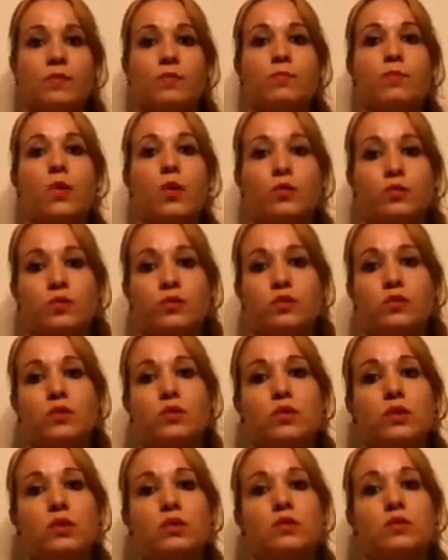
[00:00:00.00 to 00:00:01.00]
both
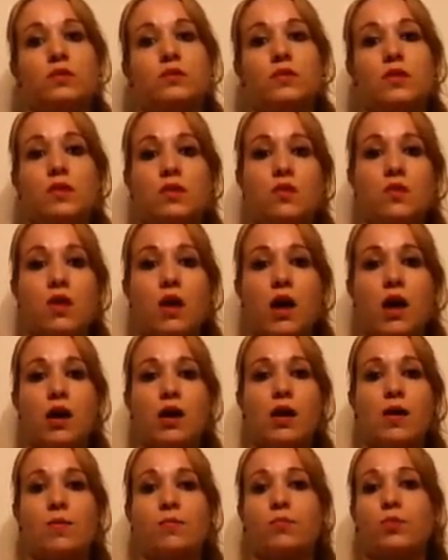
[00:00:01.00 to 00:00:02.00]
in singular
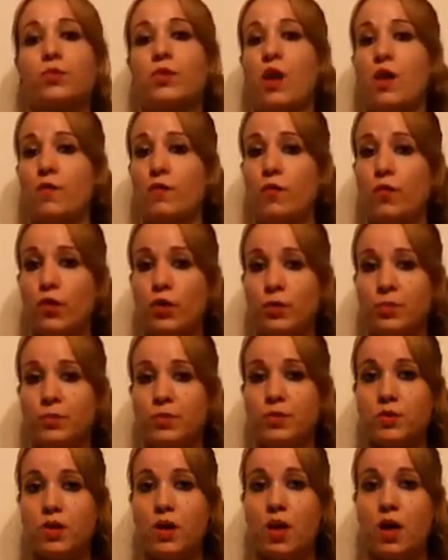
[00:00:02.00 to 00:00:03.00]
and plural
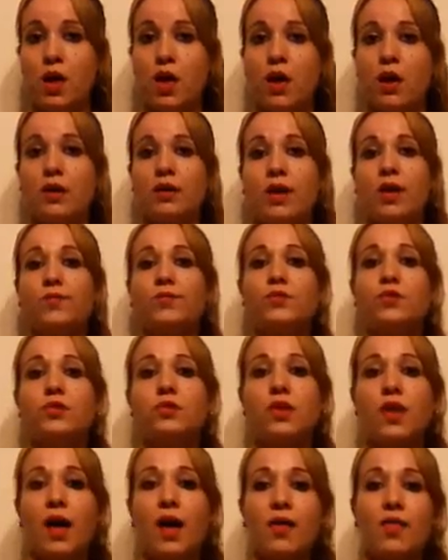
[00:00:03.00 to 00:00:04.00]
forms. And after
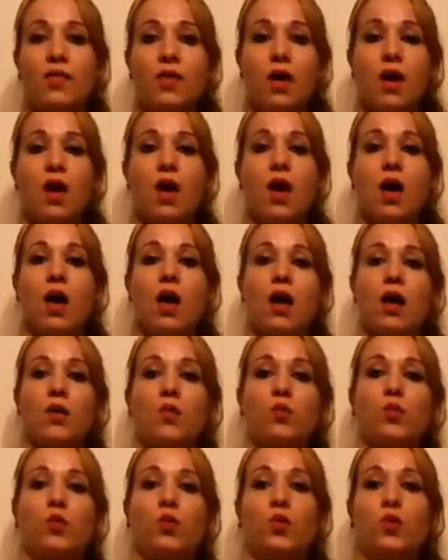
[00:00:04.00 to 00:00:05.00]
that, I
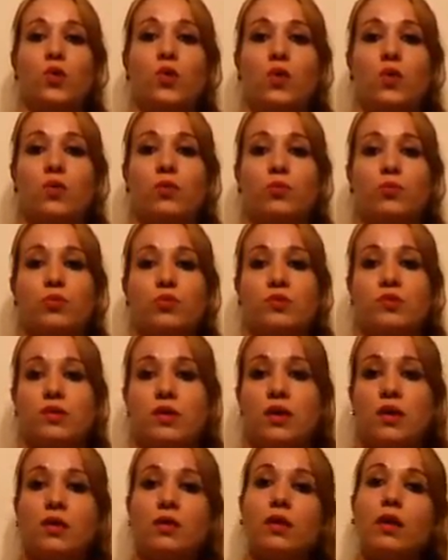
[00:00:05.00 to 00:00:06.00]
would
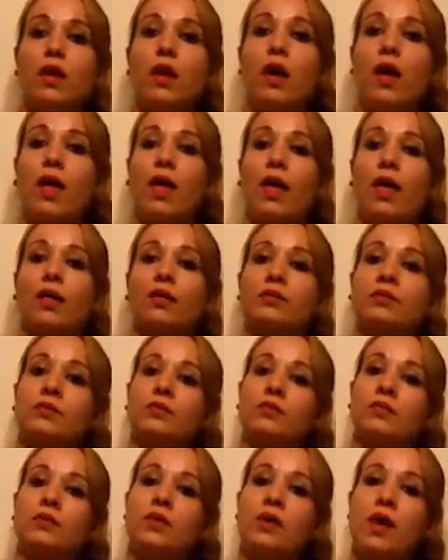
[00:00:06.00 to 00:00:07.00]
proceed
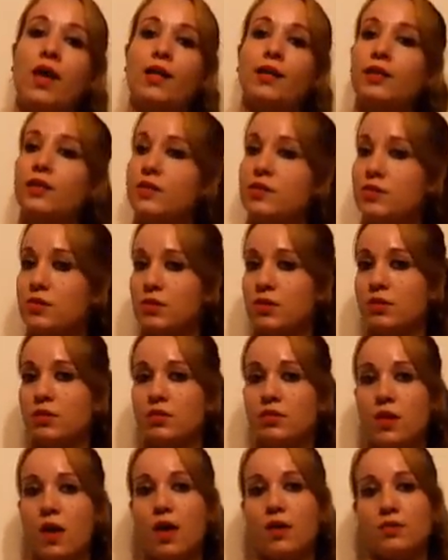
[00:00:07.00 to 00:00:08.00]
and
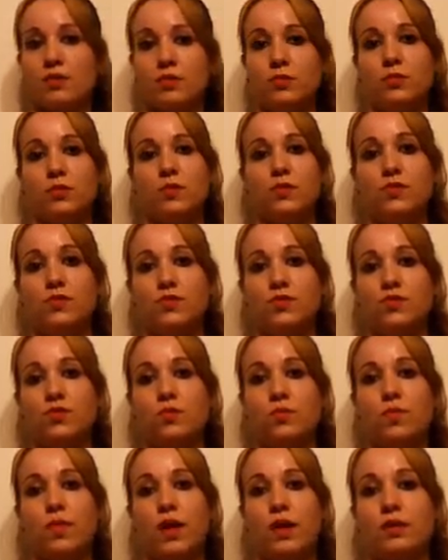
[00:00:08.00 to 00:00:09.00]
elicit answers
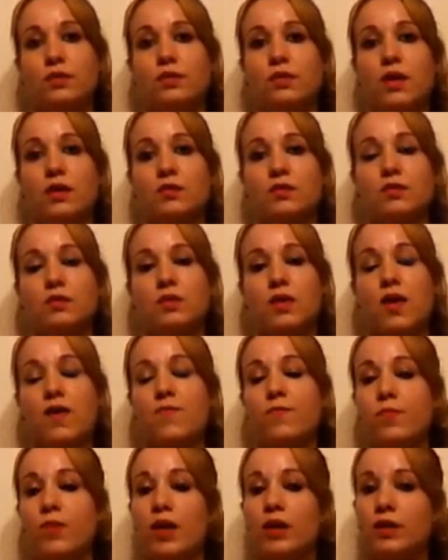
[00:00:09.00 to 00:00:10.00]
to make that
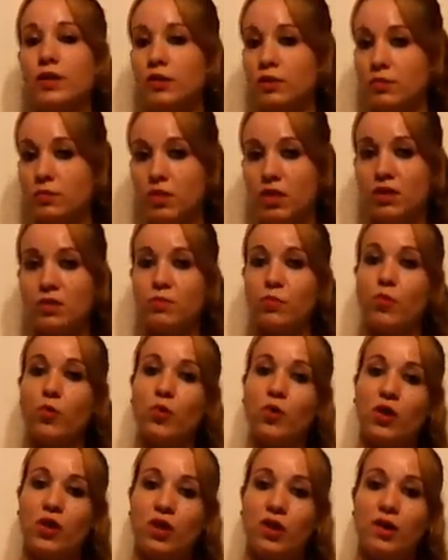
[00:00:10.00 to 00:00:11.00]
step a little bit
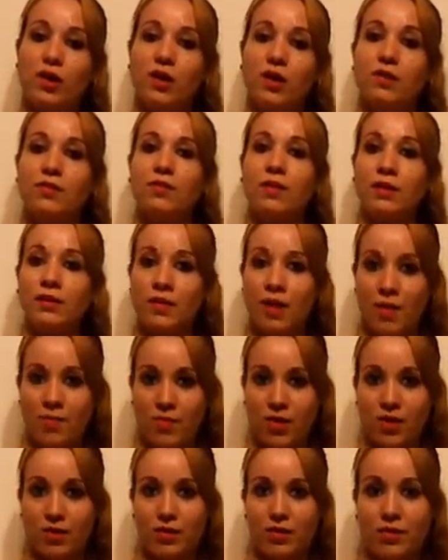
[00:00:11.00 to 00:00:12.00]
more dynamic.